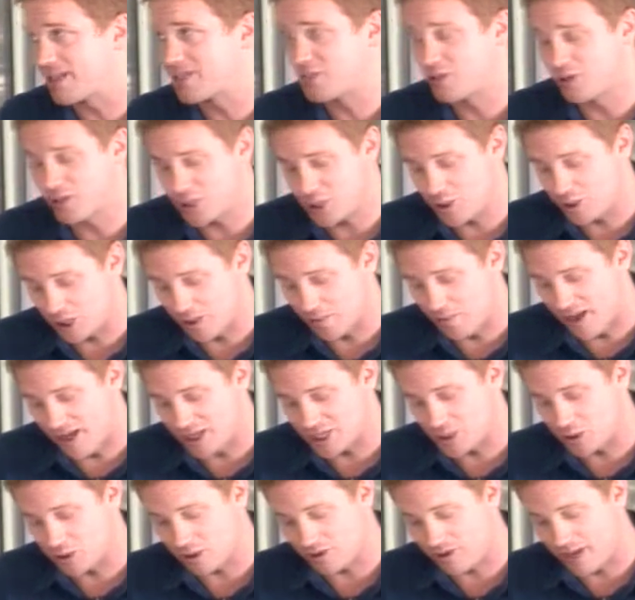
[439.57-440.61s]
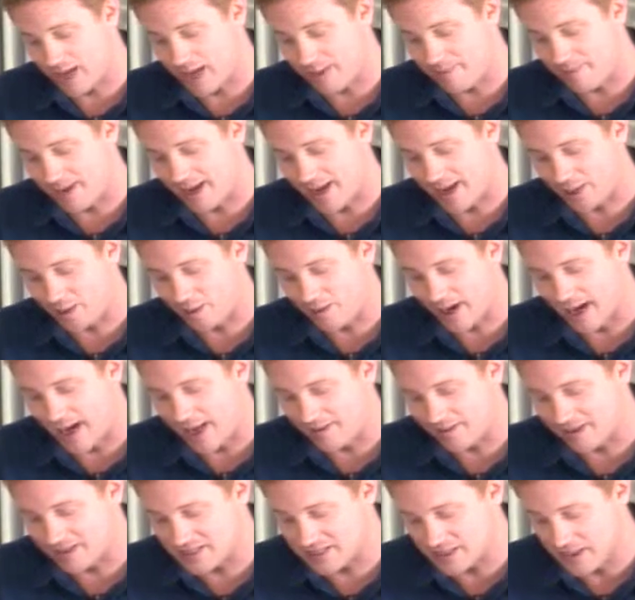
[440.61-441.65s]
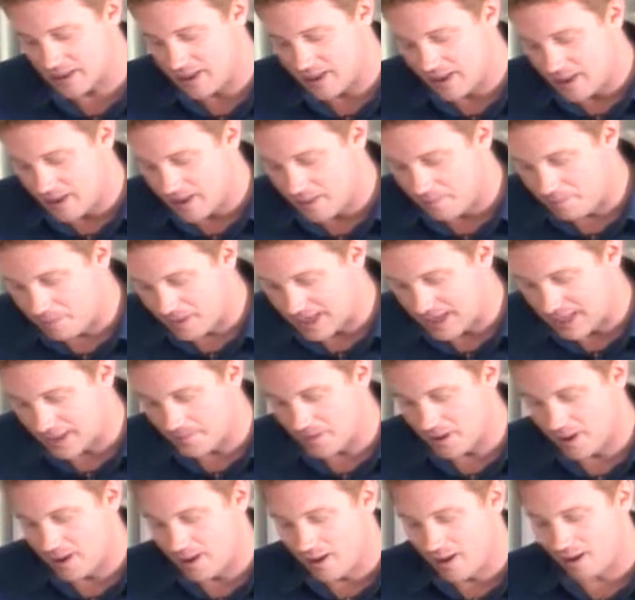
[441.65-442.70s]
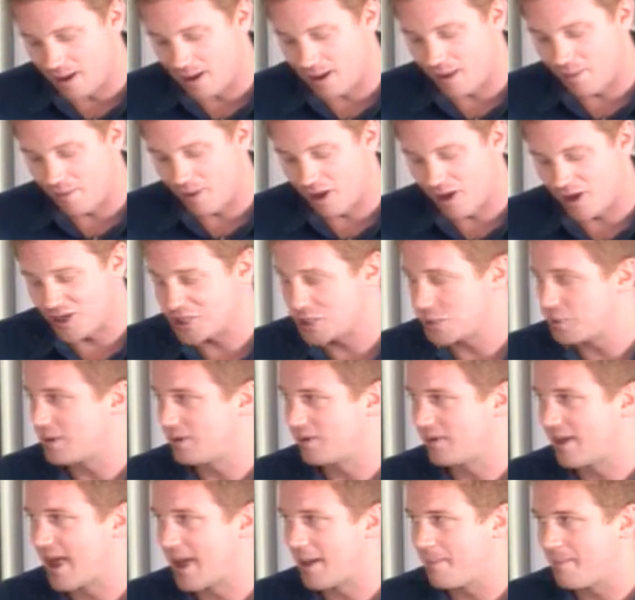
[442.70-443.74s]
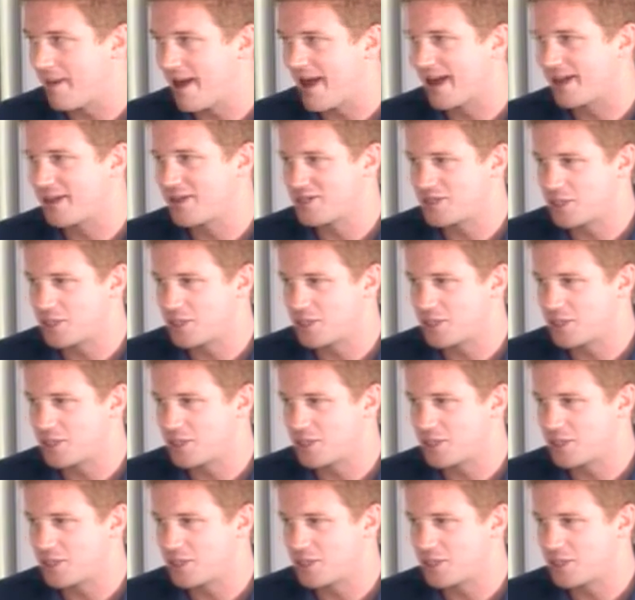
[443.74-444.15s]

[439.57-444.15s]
Sergio Camacho at linebacker. Alex Beam also at linebacker.